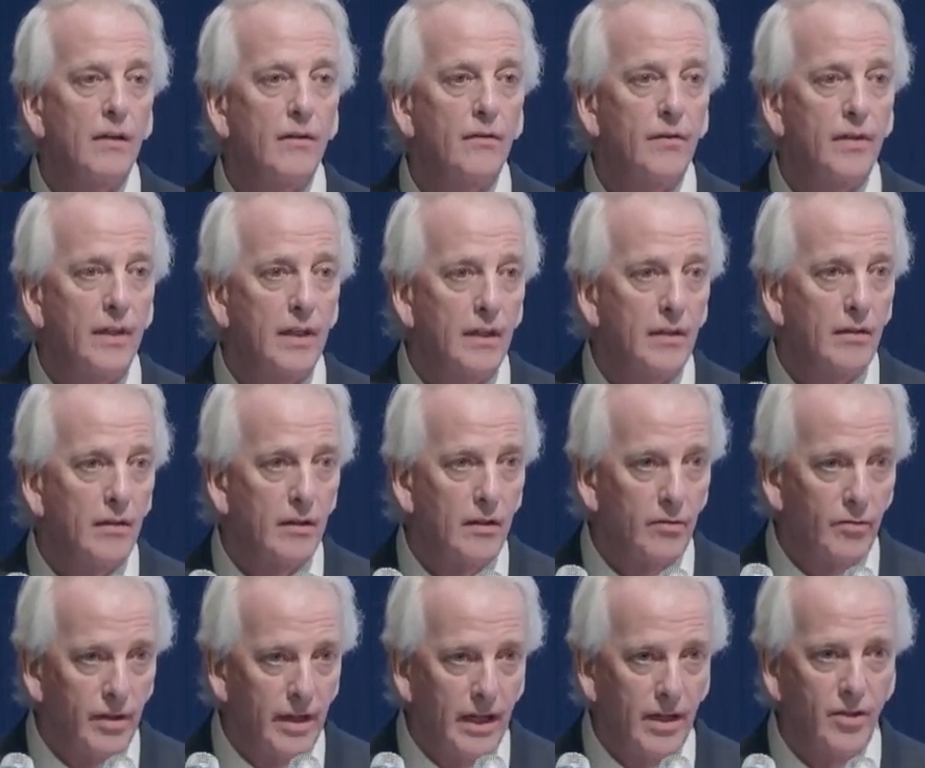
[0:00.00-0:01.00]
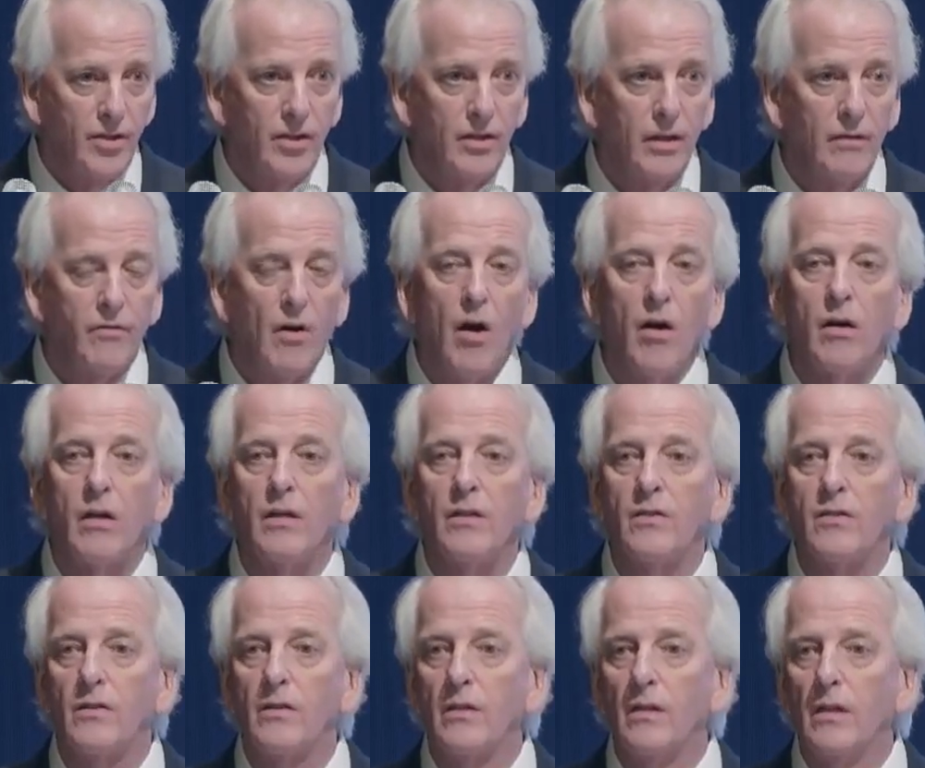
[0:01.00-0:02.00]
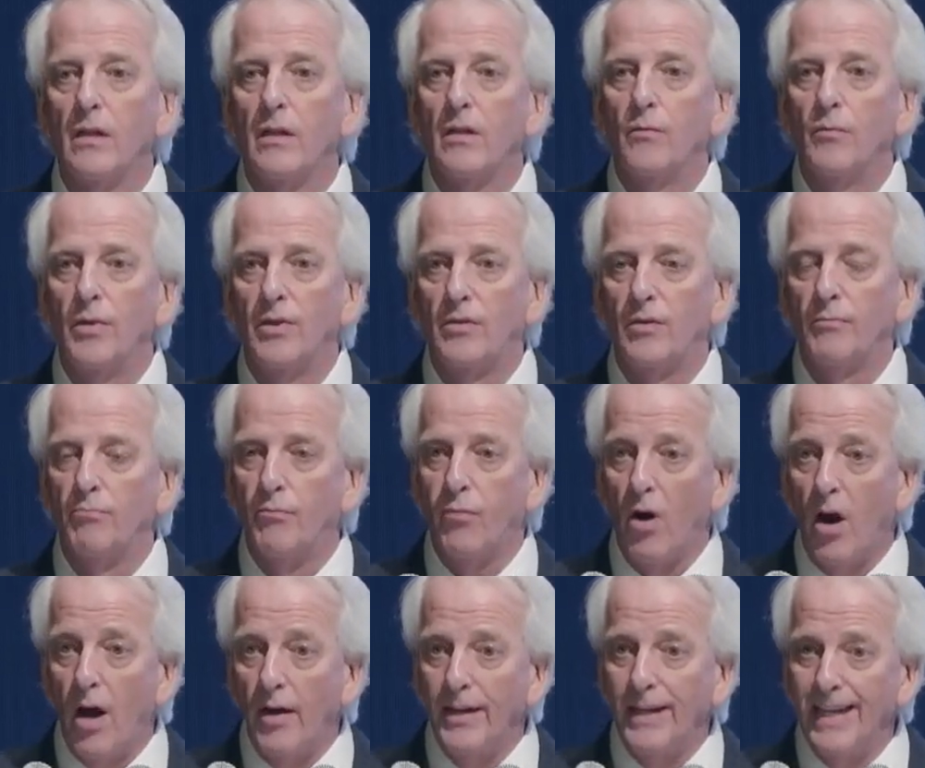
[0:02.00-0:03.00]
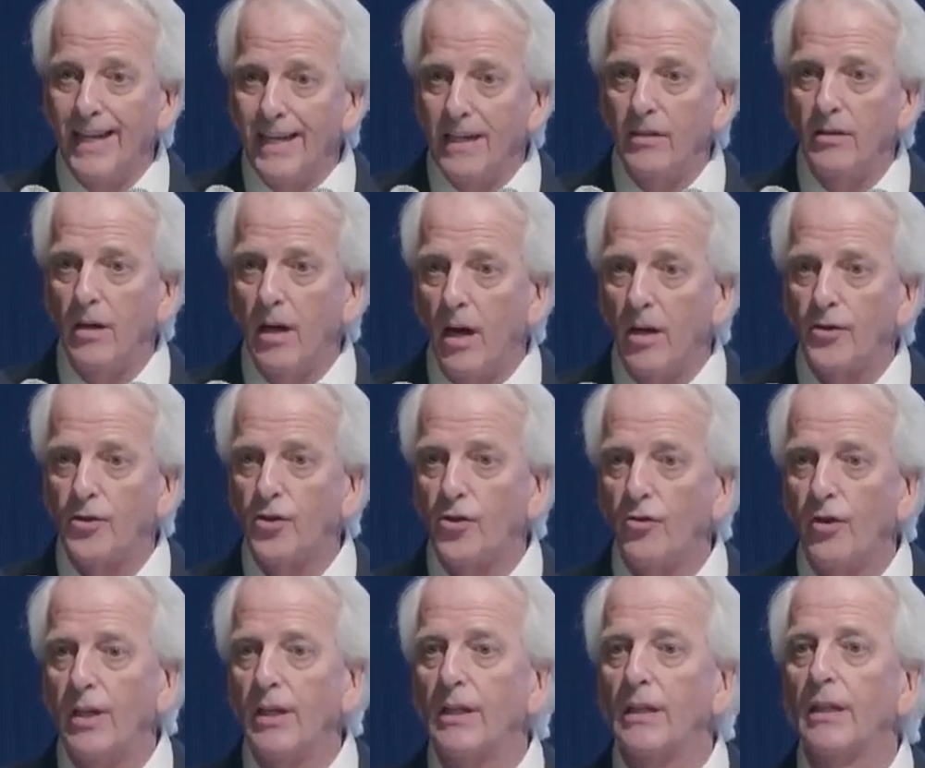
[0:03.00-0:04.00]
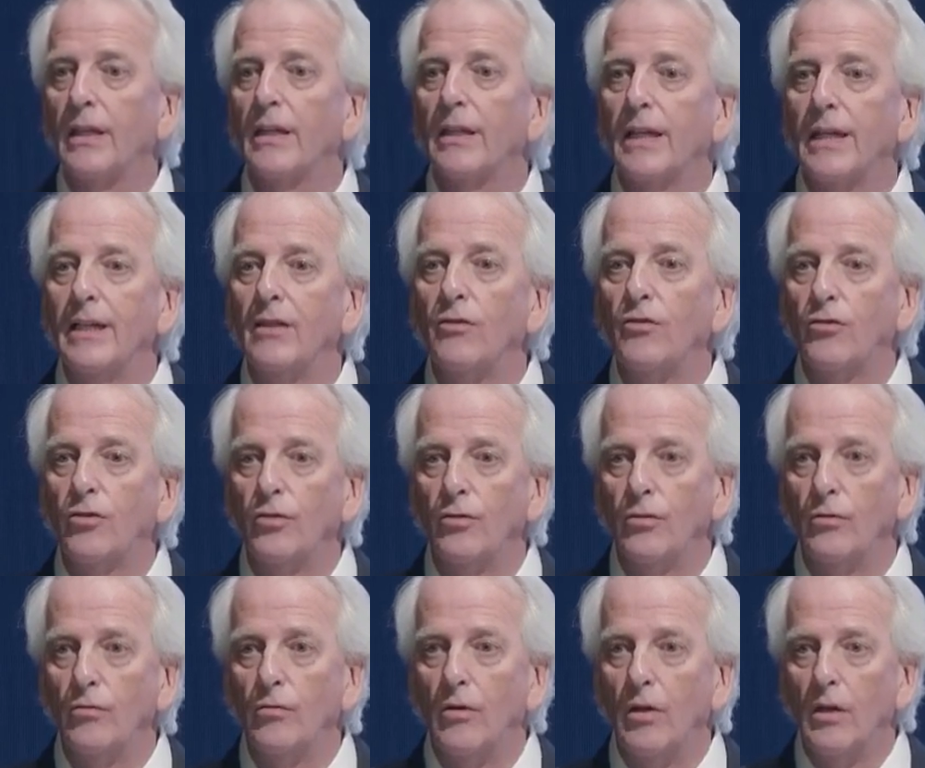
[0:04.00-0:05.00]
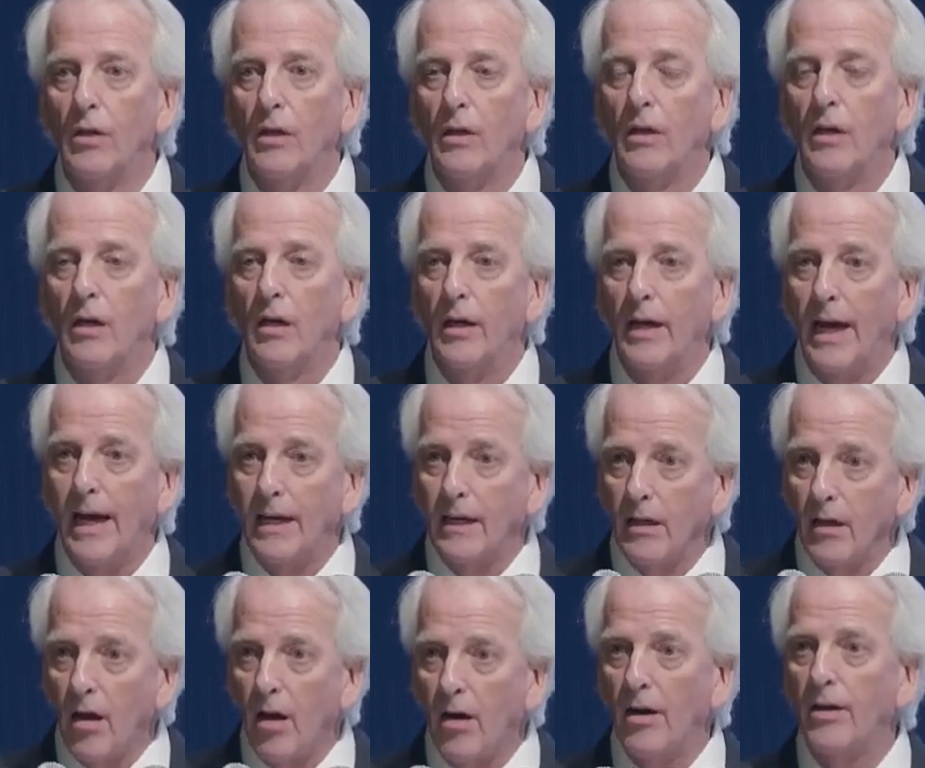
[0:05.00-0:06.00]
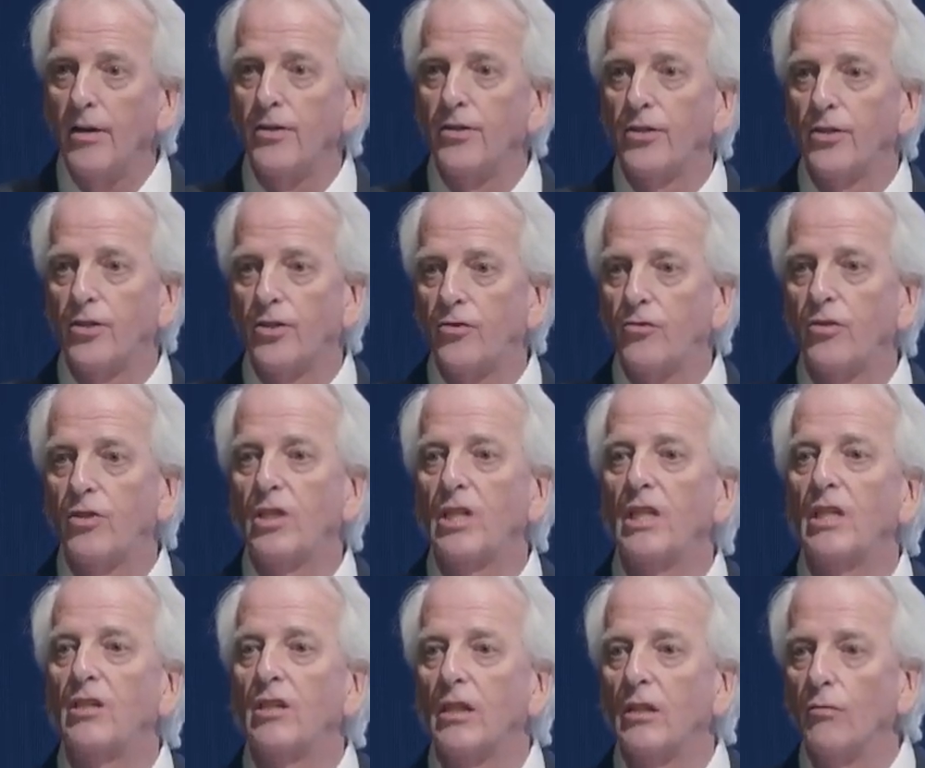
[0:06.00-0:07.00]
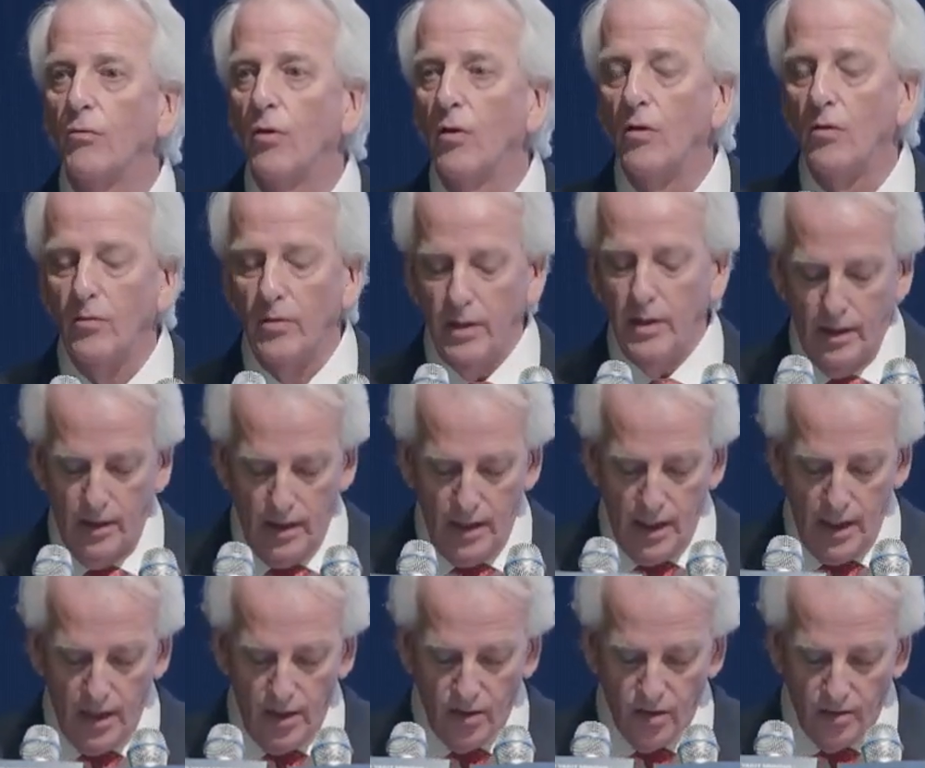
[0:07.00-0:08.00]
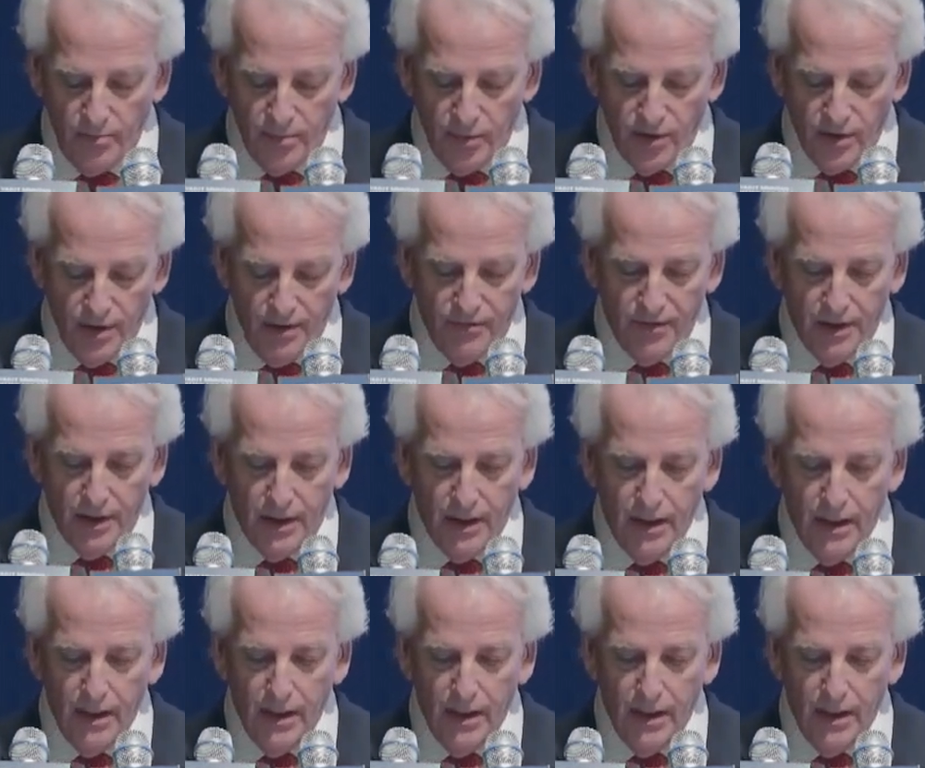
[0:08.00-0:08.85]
the creation of AUKUS, which brought in Australia into a larger strategic role in the Asia-Pacific,